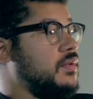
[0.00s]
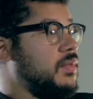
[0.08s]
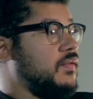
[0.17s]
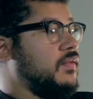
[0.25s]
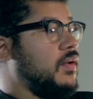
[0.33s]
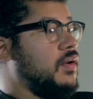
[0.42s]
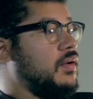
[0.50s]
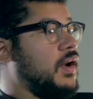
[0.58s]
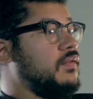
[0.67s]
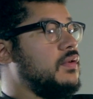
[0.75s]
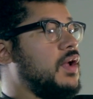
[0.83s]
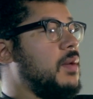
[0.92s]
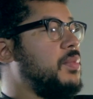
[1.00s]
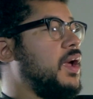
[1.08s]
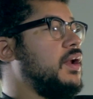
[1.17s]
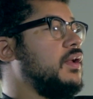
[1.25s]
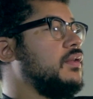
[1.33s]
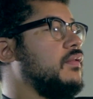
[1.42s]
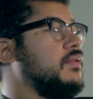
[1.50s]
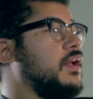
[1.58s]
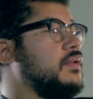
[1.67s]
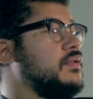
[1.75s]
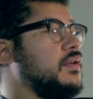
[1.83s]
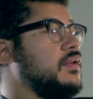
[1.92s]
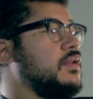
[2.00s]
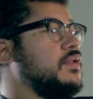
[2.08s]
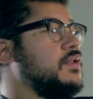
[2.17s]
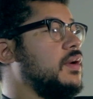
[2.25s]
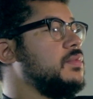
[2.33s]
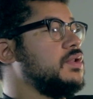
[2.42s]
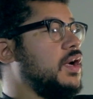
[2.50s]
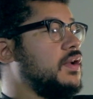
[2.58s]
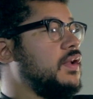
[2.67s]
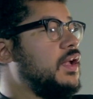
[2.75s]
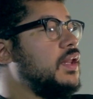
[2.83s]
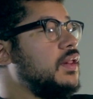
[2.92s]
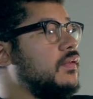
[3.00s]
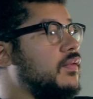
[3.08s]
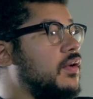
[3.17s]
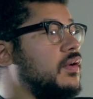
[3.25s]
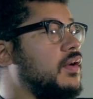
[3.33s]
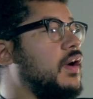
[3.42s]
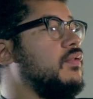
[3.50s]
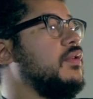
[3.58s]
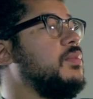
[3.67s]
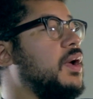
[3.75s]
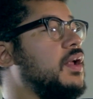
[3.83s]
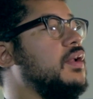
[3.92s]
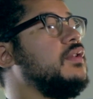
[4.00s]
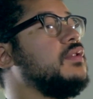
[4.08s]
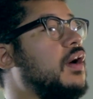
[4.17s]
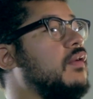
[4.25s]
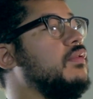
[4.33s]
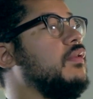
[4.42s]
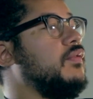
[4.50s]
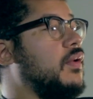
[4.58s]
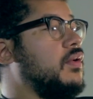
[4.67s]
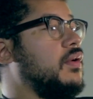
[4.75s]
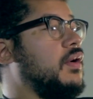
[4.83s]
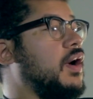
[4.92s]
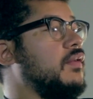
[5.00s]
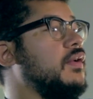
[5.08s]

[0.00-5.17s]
to be photographs. They're not paintings of necessarily the subject in the photograph, they're paintings of the photograph.